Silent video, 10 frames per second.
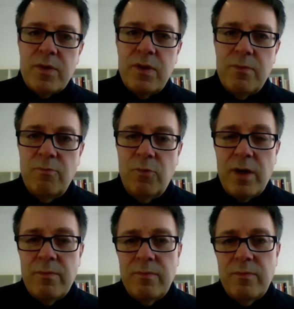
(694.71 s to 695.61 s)
So what
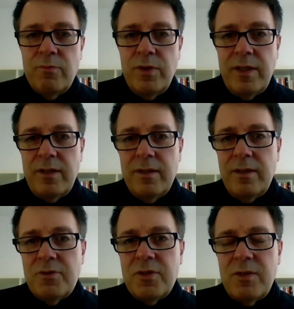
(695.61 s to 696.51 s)
I'm really
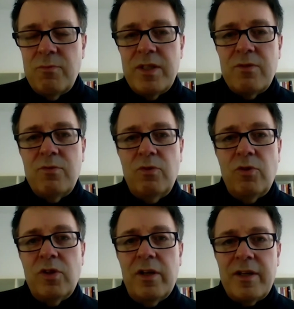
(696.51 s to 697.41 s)
interested in is what the school will
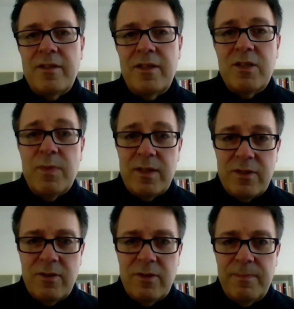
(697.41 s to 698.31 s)
look like in 6 months'
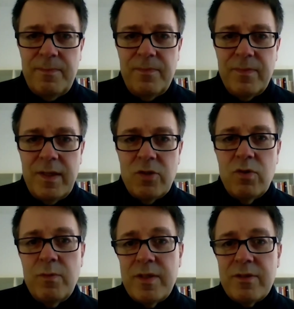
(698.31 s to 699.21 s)
time, in
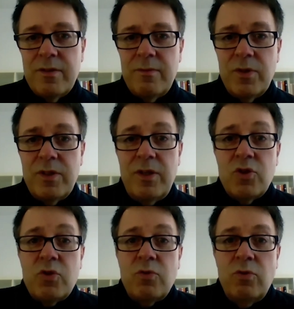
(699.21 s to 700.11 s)
12 months' time, what the
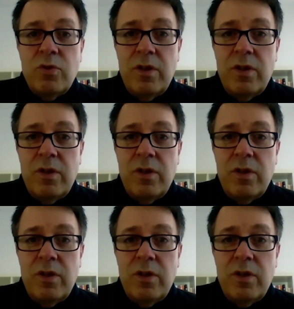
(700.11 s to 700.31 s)
industry will look